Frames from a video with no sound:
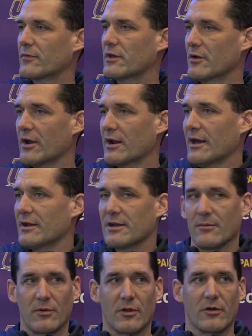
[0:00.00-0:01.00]
and letting
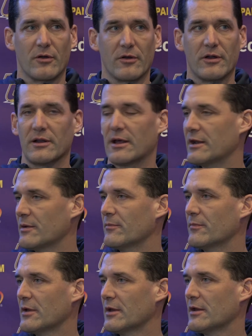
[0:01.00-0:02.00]
him learn and letting
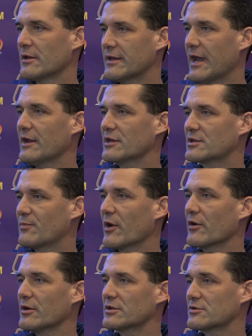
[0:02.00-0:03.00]
him gain
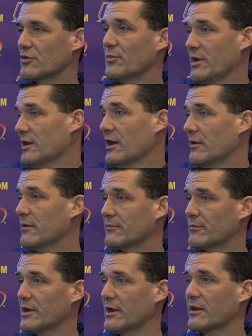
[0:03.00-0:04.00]
experience through being on the
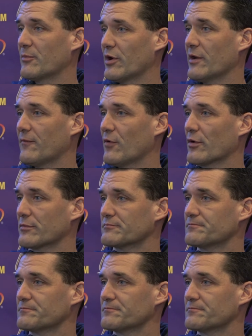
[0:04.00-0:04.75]
playing floor.